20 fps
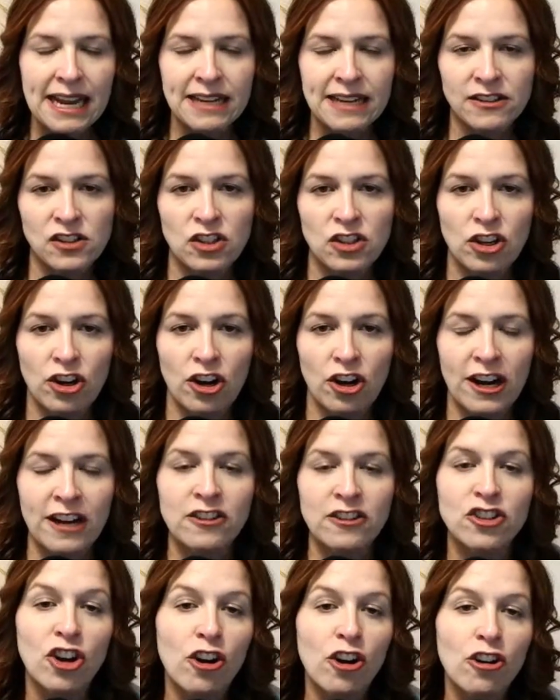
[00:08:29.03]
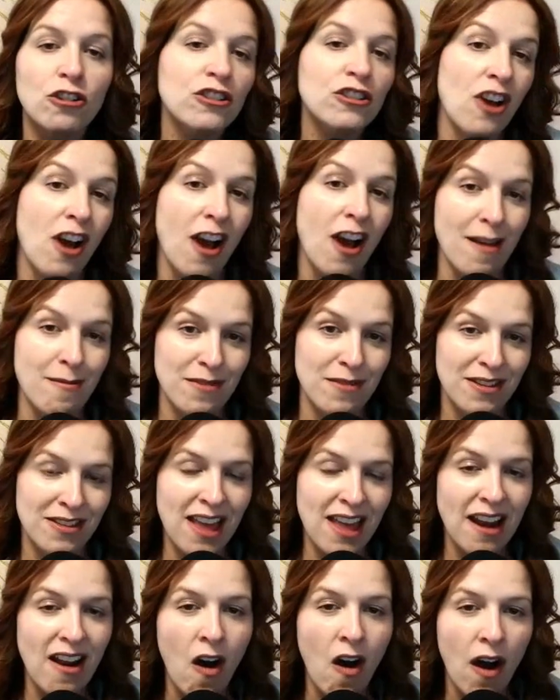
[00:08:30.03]
Is there internal time
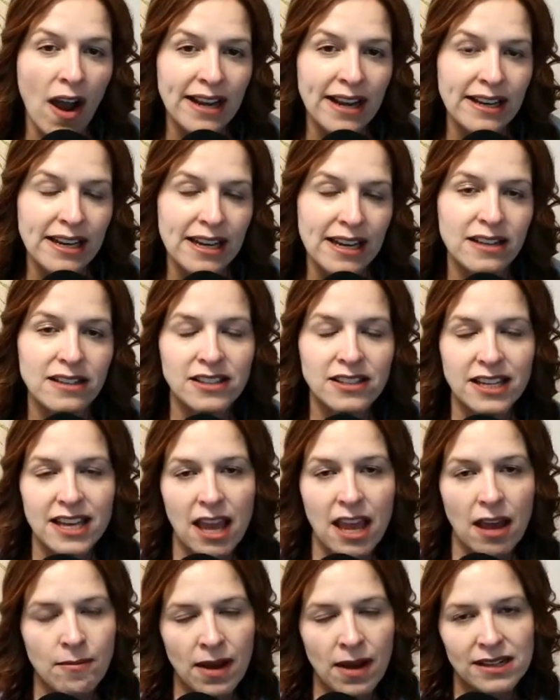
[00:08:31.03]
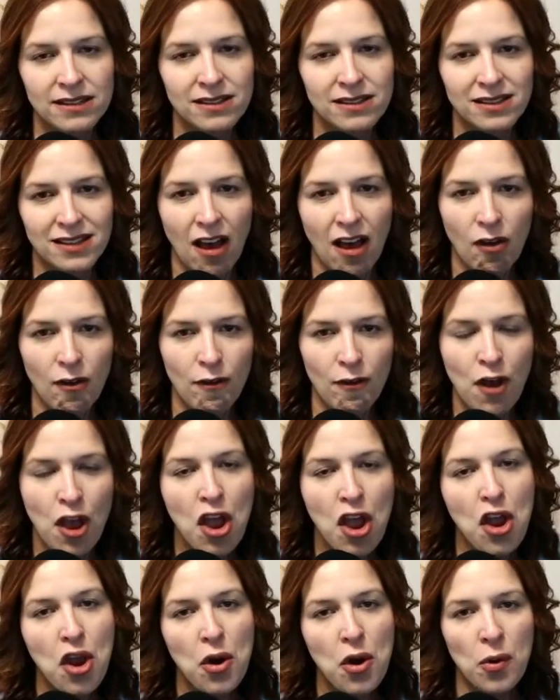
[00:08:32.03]
that I need to get myself
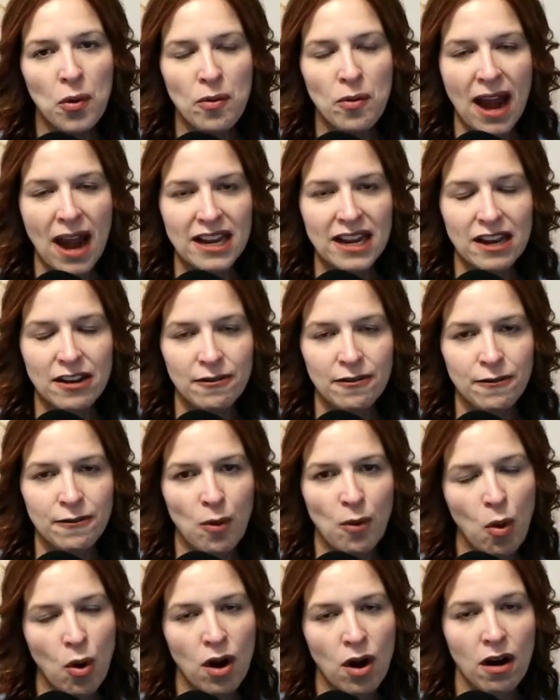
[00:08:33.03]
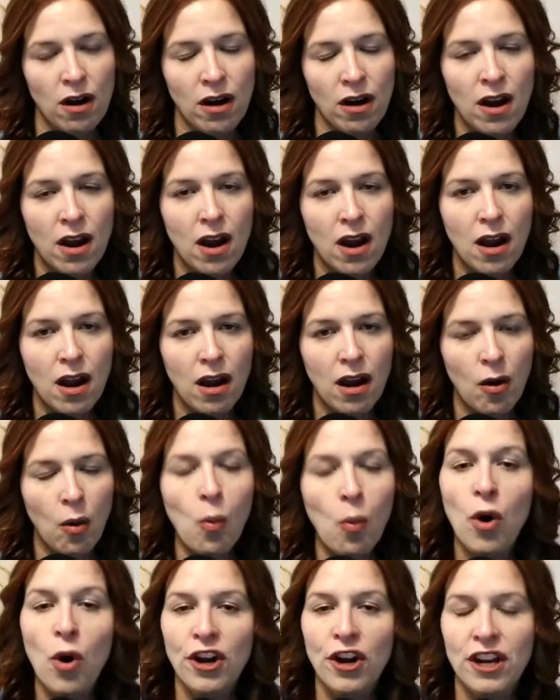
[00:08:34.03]
ready for
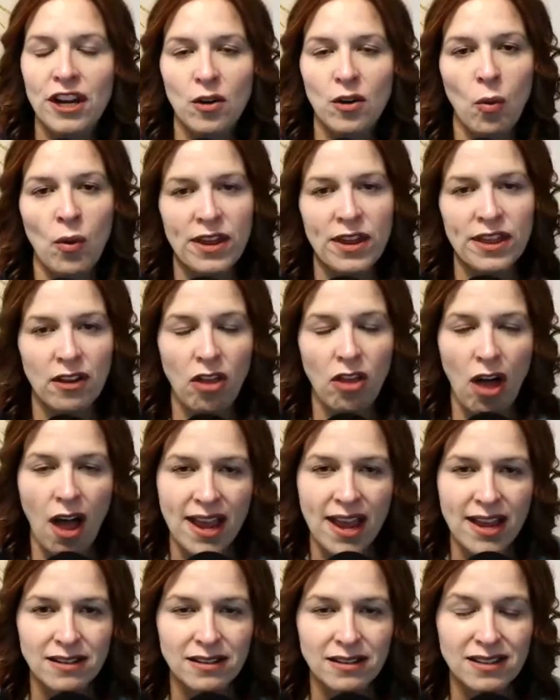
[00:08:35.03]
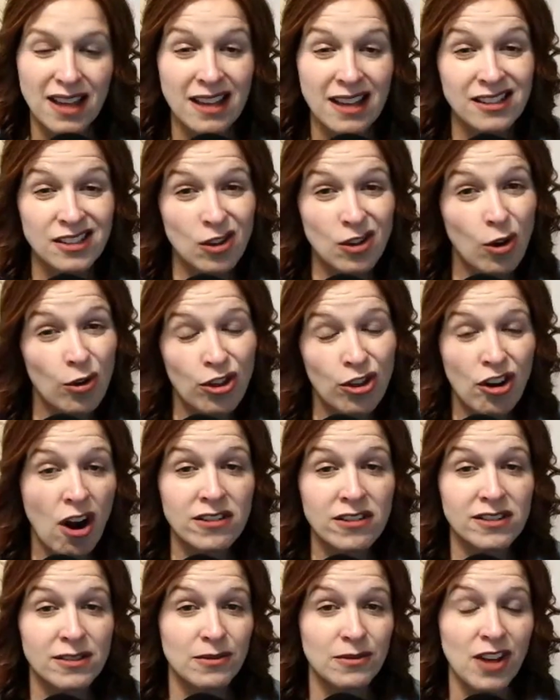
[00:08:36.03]
working with clients? And so there
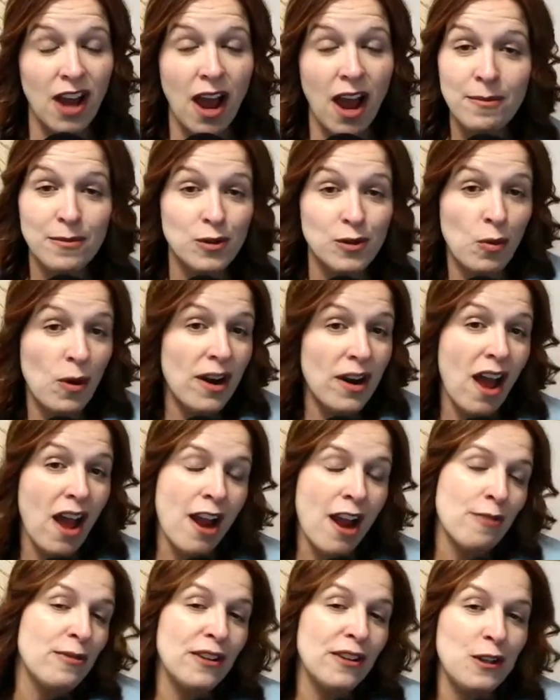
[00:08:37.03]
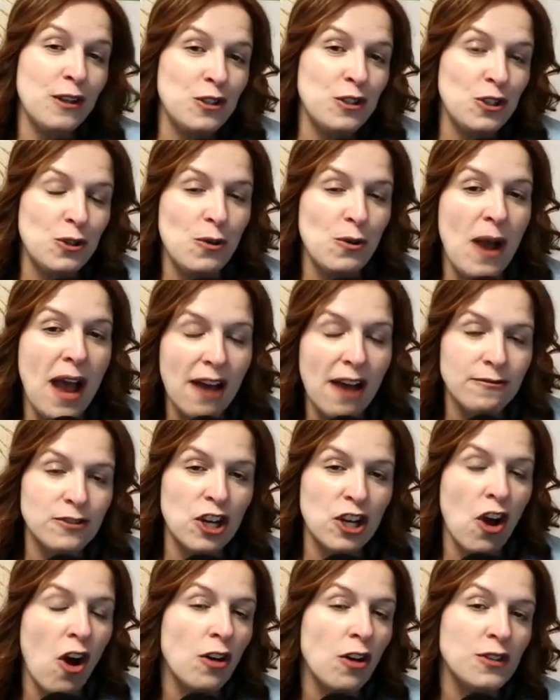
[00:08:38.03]
are some times when I really do have
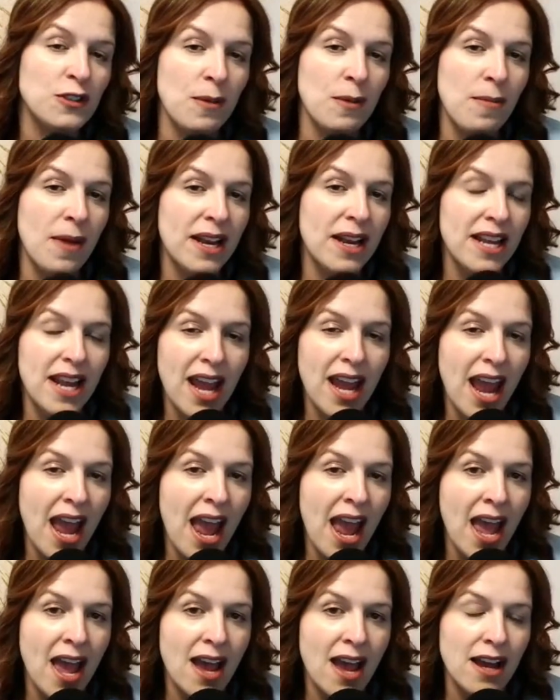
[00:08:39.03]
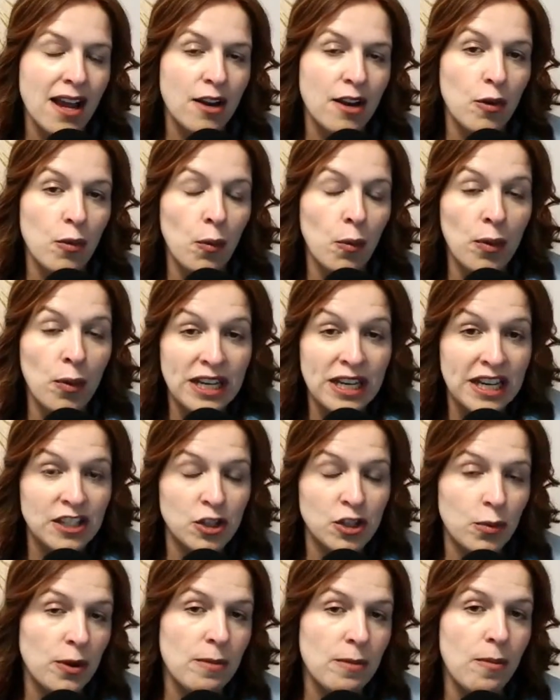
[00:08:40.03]
to call somebody and we need
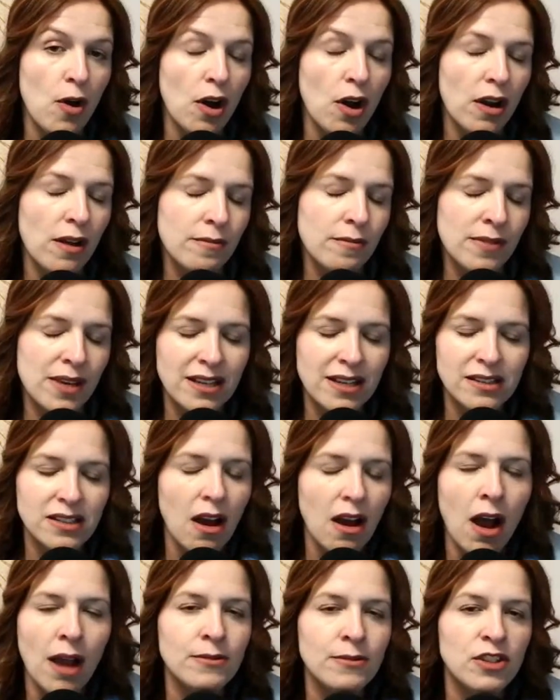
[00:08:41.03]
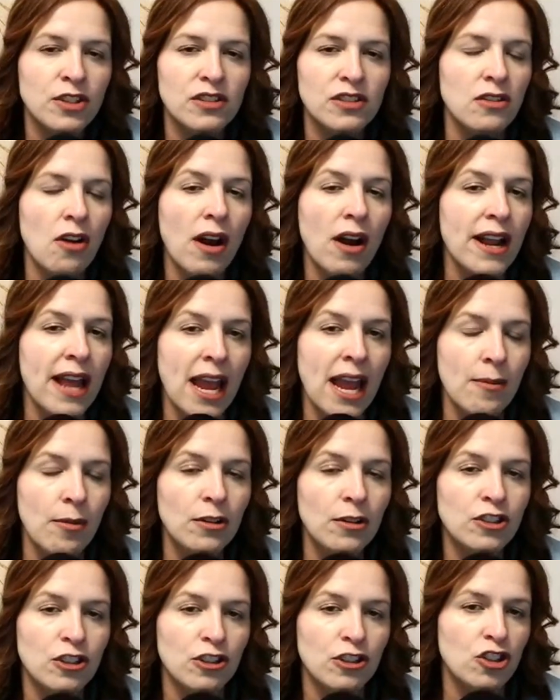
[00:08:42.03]
to rebook because I'm just not
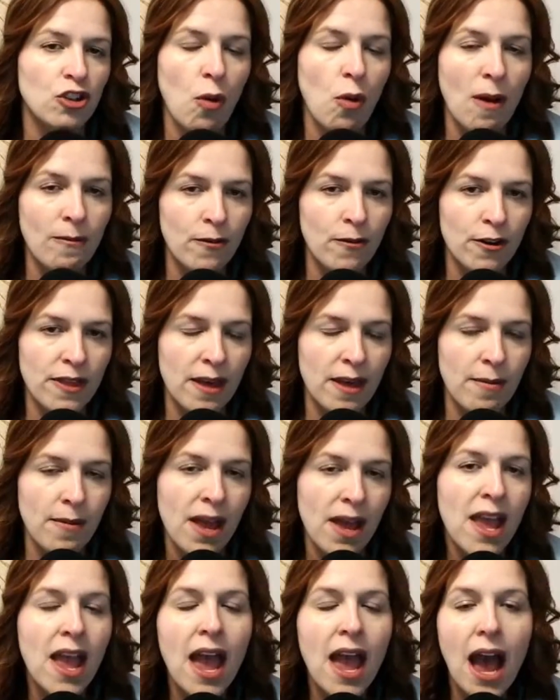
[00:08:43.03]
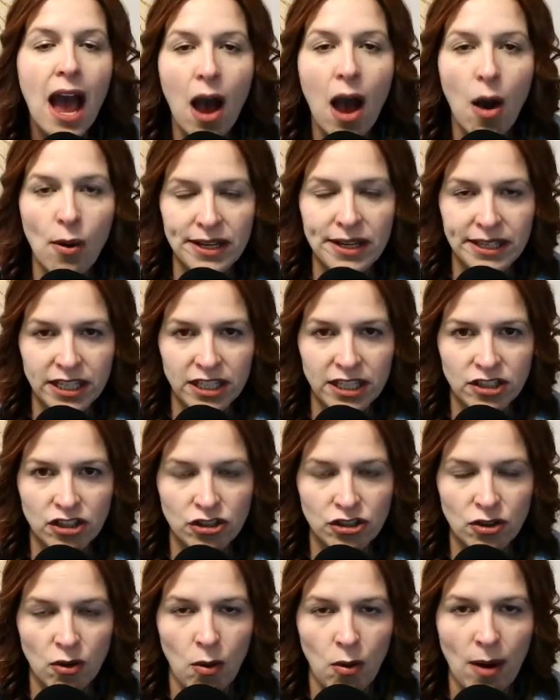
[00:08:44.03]
able to show up for them how I need to
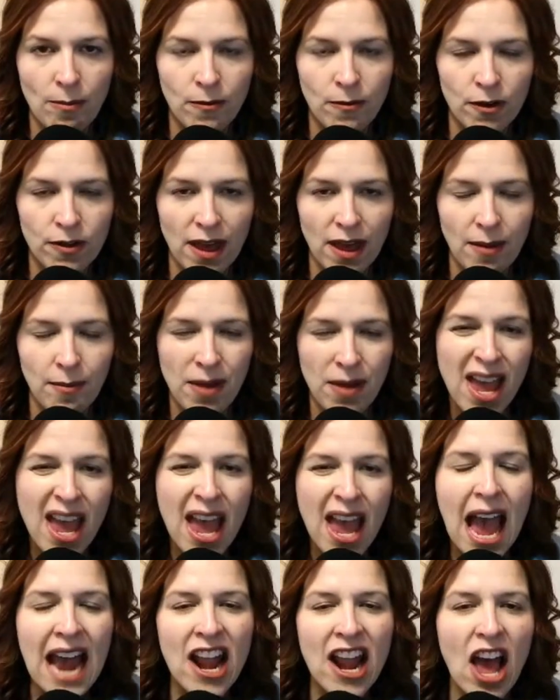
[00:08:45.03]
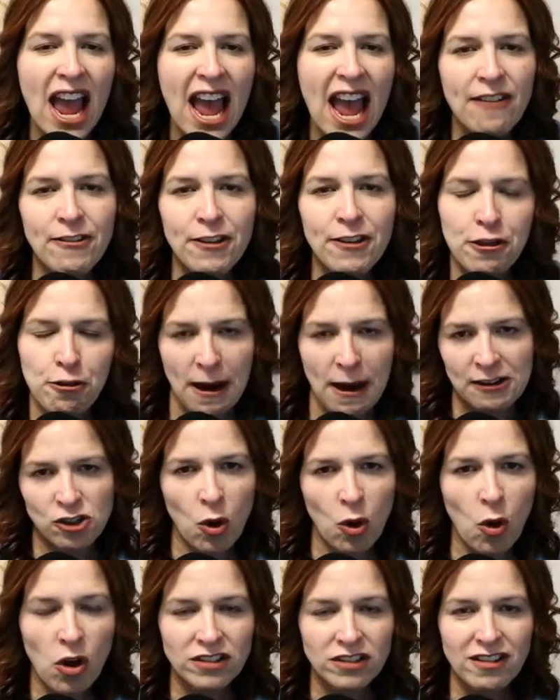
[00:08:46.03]
show up for them. And I have a
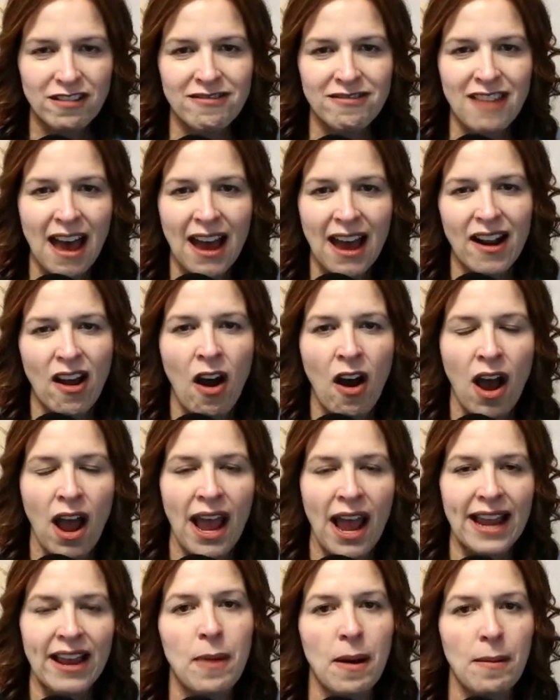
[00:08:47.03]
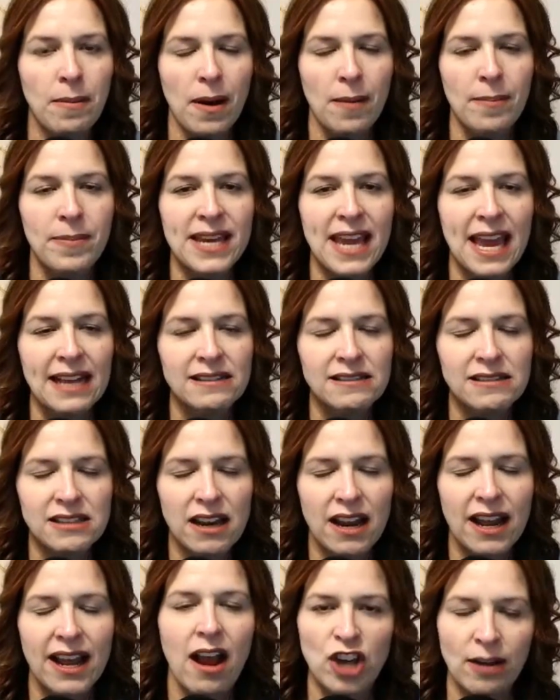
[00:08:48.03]
threshold that I bump up against
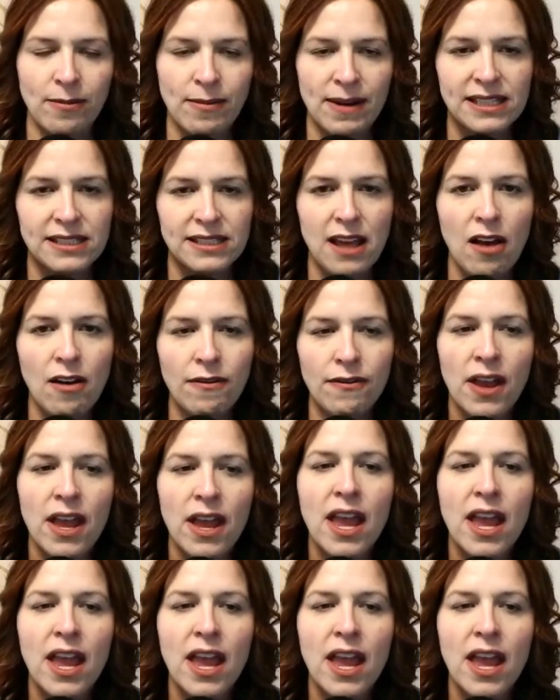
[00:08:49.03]
and I check myself.